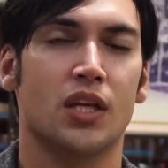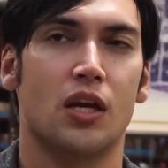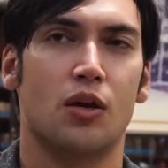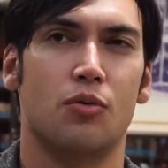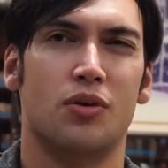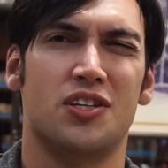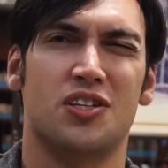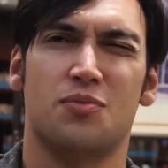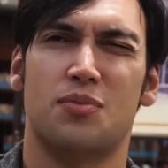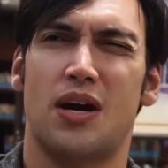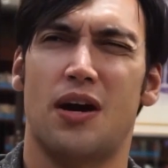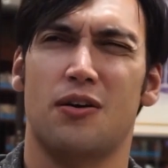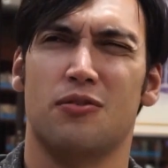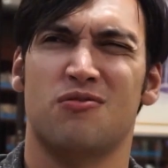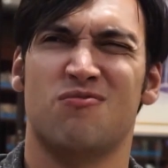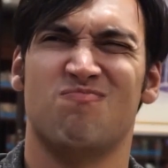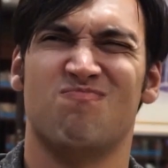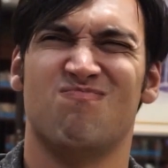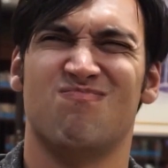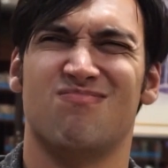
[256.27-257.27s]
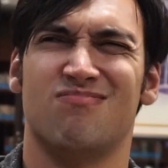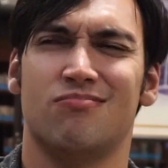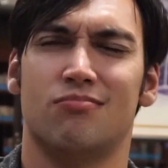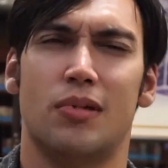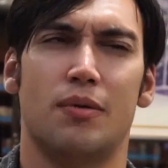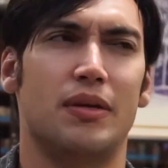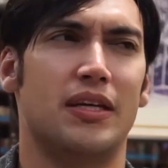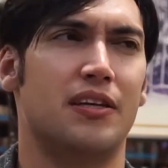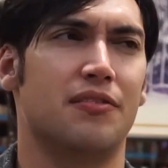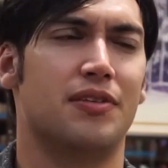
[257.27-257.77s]
which is about
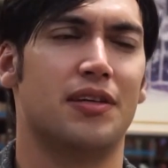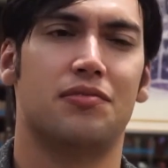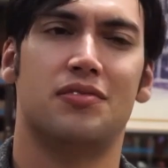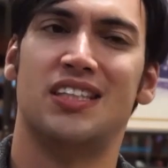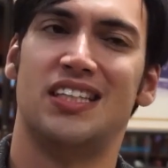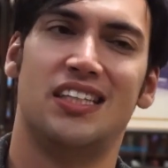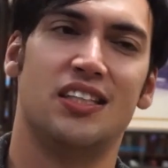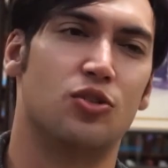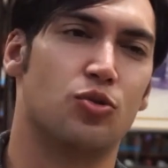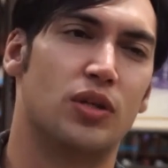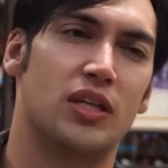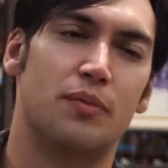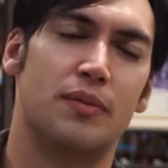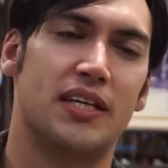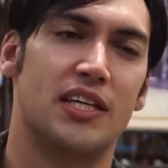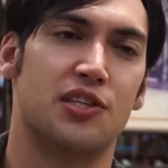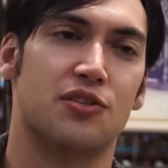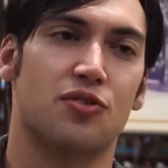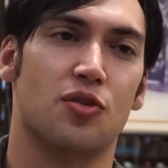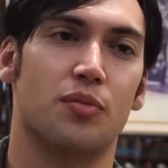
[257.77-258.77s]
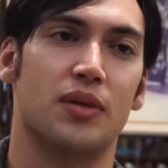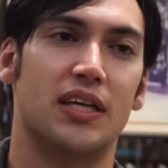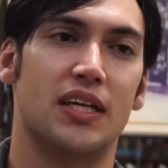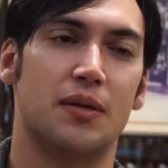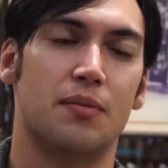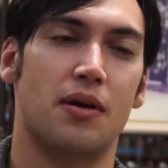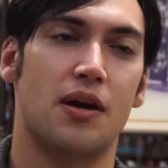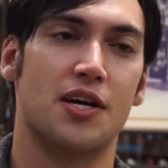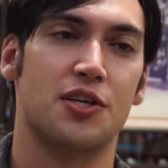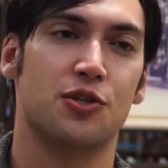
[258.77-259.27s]
maybe 15-20 minutes from here
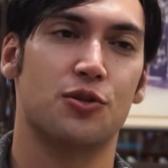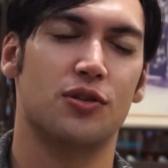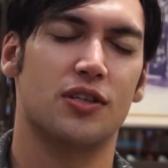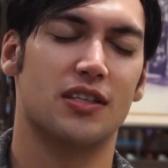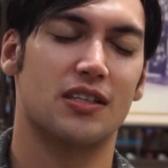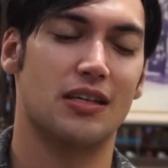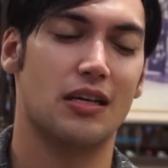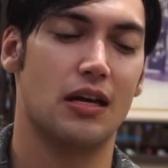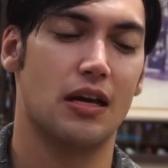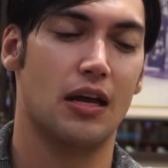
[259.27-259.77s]
by scooter.